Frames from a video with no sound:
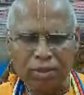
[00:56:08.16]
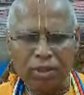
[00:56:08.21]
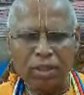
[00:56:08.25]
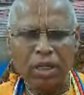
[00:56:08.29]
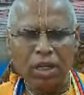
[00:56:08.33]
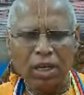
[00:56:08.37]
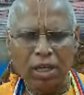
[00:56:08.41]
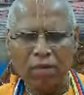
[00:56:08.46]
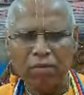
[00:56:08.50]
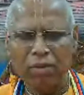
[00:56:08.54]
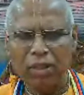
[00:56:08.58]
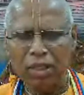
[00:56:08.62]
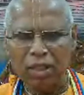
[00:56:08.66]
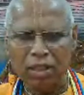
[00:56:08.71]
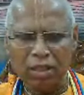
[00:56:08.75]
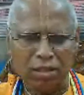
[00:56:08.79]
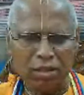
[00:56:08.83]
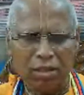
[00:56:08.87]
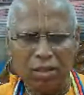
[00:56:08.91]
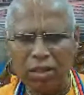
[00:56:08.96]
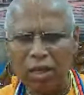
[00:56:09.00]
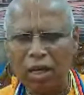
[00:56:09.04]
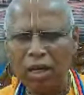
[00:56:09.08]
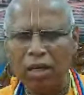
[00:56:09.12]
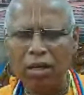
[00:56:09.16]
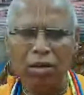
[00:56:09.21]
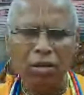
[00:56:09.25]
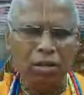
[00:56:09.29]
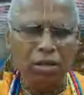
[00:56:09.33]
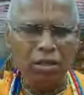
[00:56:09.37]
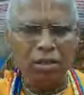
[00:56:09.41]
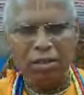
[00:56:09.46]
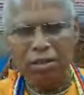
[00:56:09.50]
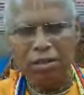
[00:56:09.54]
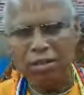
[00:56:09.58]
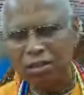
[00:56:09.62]
for having a
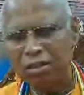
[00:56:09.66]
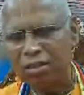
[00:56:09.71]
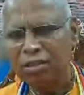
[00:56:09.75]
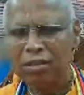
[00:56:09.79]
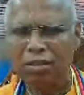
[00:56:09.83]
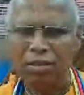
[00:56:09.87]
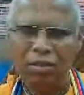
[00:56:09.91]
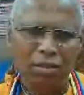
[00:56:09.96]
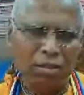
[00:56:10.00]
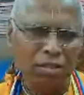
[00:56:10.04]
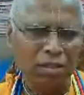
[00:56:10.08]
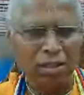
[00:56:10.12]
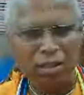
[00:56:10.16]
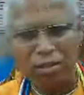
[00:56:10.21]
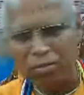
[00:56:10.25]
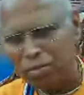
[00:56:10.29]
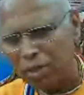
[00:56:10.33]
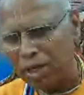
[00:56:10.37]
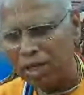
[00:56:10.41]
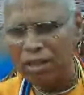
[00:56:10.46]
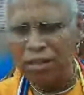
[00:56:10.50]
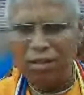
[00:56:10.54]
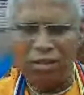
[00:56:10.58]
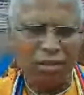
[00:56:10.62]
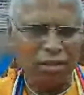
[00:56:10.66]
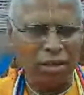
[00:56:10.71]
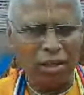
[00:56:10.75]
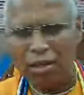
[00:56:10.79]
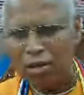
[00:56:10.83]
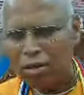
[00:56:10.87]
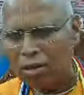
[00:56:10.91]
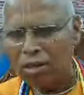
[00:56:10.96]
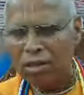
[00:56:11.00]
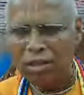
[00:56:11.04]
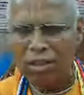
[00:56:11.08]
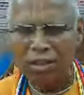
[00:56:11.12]
dialogue or debate,
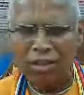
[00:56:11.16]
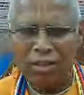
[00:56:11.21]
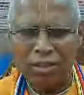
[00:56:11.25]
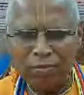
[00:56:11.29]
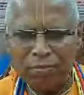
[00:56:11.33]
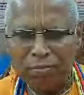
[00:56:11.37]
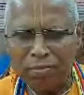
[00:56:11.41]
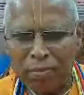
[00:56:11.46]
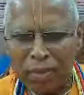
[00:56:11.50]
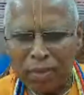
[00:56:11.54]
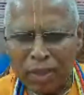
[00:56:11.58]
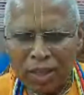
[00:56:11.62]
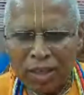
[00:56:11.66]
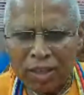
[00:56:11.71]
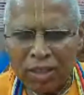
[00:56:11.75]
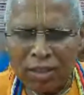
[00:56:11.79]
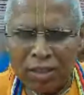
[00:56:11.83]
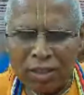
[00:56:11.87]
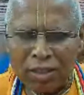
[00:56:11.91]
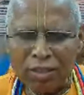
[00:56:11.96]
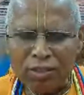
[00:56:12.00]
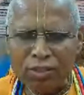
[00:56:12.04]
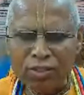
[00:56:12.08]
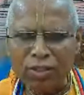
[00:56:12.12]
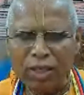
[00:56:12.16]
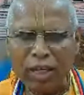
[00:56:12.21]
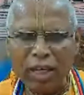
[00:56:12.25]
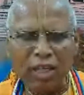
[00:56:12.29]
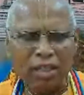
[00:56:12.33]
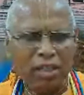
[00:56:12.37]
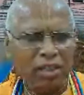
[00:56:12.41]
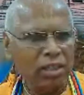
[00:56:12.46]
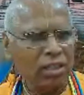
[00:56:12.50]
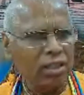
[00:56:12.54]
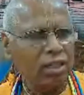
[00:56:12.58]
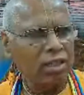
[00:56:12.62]
dialogue. He sat
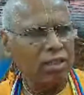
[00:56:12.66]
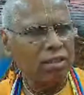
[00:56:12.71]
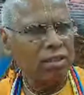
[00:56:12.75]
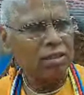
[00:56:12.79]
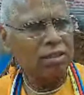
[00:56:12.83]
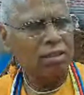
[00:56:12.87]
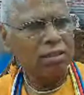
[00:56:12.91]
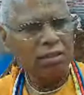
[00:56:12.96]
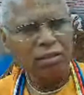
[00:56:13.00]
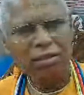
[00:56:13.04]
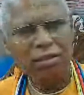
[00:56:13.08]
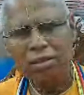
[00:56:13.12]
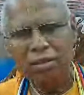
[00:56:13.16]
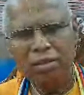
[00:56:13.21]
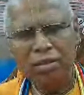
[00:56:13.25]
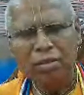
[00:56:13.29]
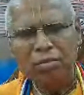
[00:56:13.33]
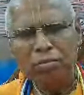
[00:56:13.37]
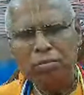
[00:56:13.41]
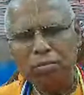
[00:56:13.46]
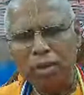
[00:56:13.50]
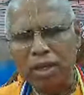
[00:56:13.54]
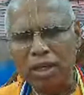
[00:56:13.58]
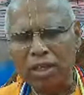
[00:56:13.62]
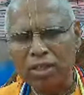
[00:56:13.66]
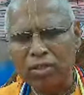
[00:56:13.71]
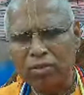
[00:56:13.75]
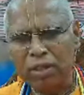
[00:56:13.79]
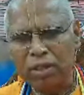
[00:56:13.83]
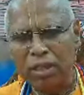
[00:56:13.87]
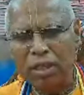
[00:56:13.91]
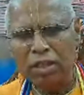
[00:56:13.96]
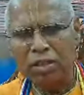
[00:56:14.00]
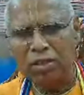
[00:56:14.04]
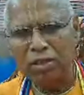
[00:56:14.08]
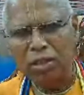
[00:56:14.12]
in a place where
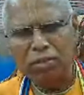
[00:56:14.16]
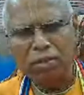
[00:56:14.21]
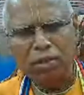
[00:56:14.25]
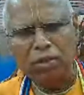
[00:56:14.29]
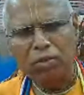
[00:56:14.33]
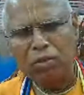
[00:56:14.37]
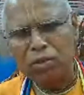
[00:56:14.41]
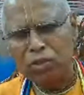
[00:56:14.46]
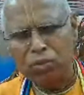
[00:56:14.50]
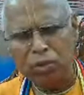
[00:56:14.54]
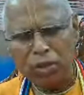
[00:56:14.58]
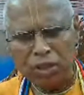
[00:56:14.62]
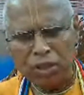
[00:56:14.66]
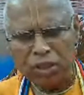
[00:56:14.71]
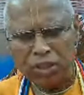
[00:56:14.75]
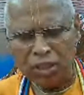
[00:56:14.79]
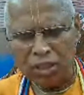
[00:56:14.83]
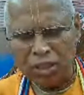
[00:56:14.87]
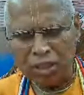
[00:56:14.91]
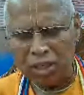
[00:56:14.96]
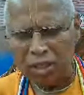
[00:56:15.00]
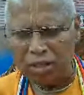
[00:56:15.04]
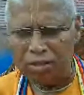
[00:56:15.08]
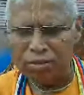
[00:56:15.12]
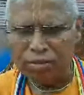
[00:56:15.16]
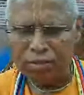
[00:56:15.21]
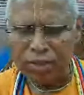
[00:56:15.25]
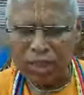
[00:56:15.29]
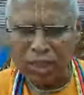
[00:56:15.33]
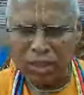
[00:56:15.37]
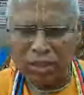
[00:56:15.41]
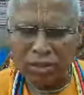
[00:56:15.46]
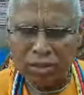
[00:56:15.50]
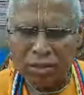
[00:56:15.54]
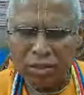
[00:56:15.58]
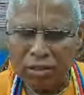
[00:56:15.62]
everyone was washing their
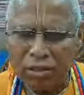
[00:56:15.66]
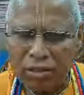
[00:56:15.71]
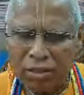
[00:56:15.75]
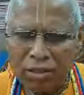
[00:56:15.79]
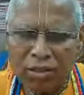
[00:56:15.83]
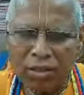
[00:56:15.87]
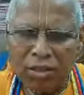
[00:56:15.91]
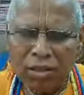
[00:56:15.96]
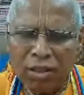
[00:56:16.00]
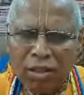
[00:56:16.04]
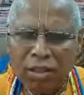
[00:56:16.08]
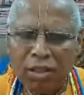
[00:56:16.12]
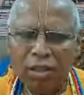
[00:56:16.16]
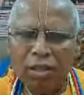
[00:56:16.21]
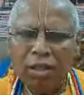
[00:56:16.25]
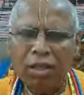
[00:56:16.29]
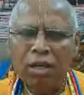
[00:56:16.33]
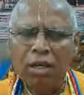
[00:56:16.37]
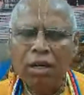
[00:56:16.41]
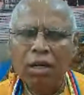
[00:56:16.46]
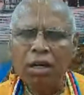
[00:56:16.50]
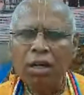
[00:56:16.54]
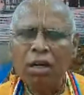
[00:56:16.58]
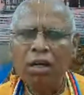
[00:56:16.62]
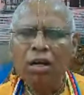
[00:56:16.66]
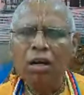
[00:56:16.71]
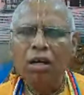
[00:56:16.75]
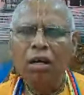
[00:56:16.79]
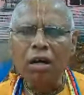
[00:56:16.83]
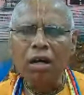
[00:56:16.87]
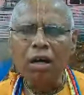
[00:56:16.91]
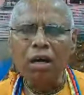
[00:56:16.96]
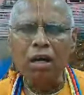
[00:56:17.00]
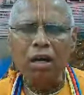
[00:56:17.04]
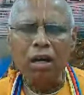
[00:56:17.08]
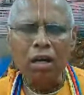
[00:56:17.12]
feet,
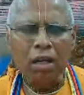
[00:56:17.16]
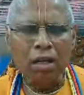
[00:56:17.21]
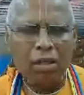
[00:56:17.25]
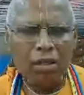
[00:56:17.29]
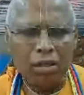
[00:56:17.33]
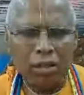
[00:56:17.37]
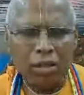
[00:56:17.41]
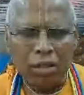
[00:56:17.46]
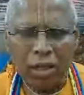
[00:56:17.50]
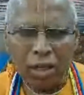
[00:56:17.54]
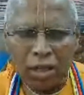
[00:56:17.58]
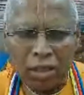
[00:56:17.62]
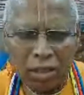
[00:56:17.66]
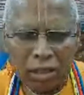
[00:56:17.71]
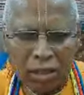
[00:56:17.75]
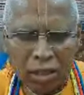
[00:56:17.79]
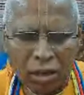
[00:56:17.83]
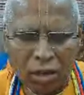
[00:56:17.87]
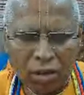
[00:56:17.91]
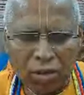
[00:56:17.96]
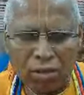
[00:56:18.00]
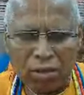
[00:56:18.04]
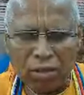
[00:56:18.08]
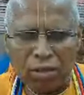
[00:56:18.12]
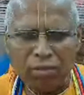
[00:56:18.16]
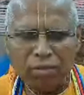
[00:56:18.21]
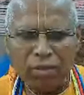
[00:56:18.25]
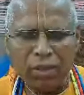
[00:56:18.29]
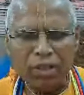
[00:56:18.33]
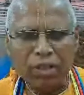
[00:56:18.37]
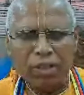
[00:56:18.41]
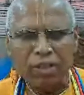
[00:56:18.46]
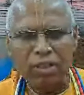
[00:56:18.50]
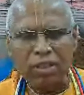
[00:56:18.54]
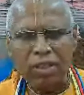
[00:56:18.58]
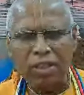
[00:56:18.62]
and that alone was
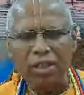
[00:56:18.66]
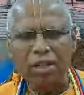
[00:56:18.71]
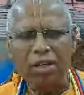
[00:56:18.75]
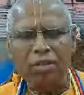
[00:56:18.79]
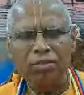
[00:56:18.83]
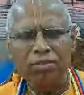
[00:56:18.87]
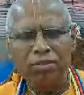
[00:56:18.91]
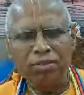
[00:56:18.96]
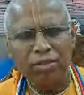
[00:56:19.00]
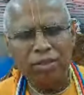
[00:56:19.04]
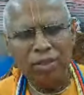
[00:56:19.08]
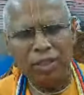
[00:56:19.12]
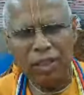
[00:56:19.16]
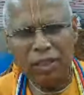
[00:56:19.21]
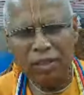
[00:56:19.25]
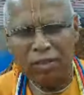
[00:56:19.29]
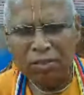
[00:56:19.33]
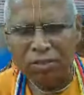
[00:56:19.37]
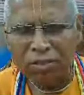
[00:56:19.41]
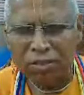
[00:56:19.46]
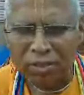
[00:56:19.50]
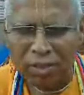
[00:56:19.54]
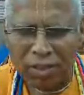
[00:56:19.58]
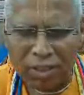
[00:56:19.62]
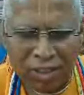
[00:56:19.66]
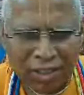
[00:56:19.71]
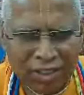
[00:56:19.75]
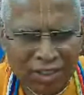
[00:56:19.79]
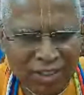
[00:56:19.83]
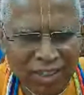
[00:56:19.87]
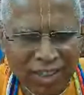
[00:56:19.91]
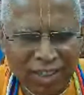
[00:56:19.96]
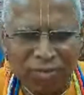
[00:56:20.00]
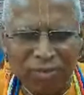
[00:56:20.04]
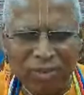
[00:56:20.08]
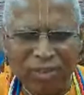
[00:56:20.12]
enough for
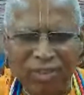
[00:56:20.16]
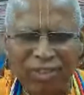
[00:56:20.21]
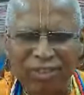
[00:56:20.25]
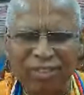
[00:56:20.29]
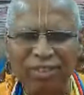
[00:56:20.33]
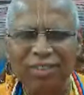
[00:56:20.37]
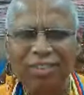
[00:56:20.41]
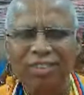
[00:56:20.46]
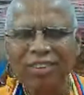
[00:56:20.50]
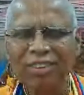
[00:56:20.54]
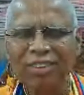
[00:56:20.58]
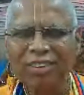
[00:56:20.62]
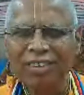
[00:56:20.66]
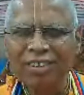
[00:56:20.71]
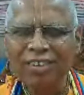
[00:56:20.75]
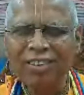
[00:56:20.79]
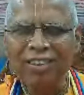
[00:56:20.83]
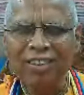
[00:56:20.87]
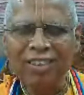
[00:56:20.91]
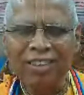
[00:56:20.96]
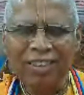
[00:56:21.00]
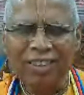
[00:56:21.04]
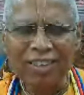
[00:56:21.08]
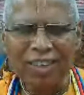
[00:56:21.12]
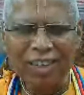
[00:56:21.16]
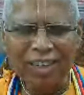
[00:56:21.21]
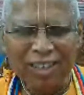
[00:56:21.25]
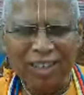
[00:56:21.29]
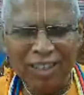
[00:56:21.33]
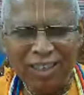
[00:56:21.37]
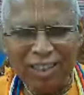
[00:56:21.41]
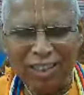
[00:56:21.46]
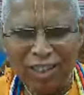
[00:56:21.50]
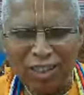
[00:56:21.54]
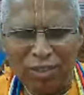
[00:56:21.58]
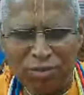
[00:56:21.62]
them to
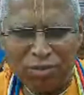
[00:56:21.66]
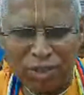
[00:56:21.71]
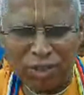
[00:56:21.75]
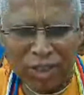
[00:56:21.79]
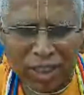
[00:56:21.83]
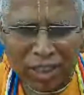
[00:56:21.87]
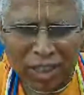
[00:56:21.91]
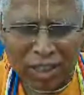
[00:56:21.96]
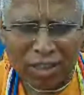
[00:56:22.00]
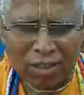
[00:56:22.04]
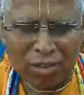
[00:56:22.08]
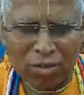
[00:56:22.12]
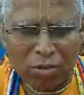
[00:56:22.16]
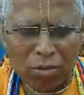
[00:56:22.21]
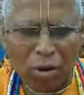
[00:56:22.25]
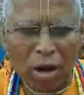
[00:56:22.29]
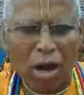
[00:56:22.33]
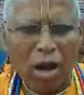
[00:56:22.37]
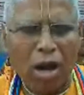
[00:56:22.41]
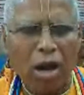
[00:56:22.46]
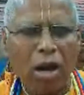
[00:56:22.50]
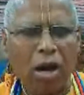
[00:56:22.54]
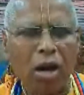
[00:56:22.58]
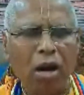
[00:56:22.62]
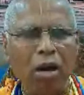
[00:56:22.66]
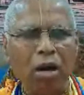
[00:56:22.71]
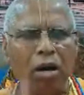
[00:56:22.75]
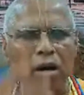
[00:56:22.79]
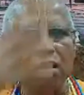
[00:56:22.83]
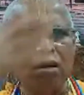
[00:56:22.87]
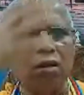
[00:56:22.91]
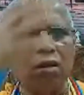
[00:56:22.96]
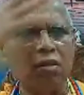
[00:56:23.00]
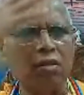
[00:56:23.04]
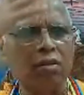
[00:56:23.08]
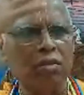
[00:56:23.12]
getting defeated.
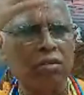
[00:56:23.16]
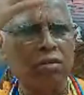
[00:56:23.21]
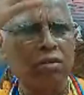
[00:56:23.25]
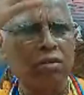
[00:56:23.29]
Wow,